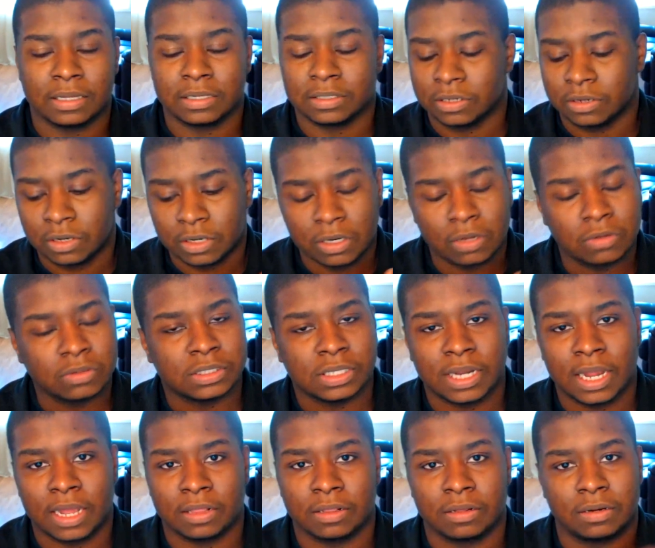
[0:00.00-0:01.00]
They're, they're close
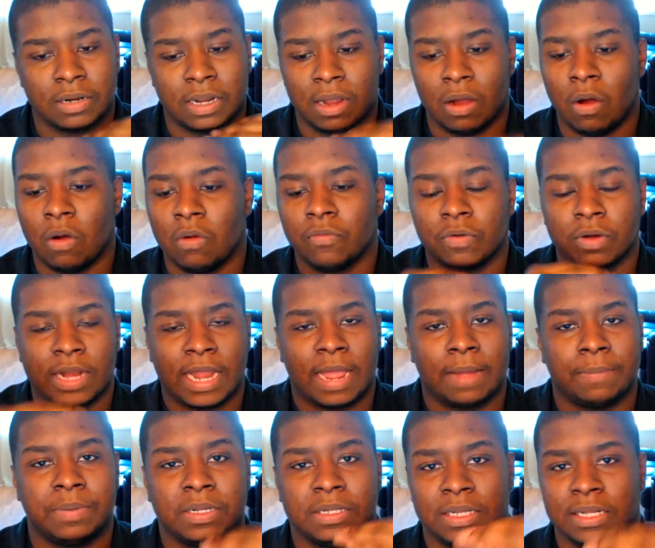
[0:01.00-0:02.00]
together. They
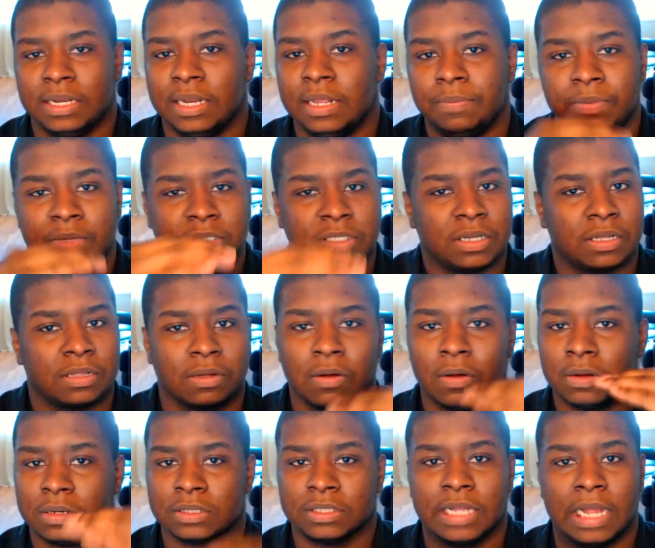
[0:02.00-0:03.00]
overlap. They leap each other
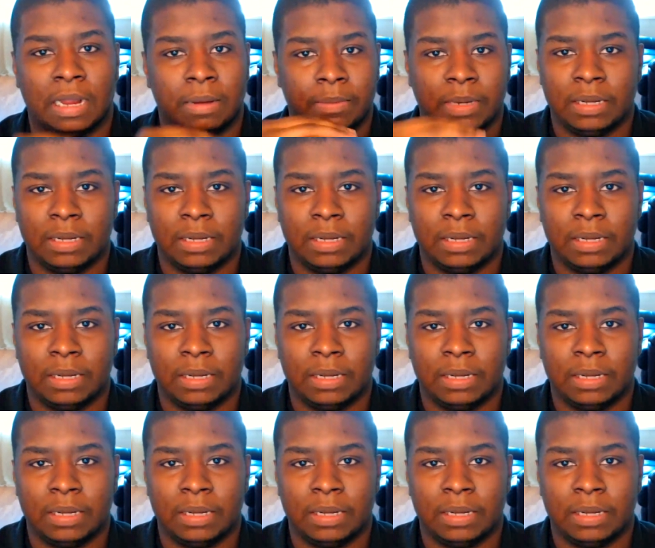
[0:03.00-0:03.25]
all the time.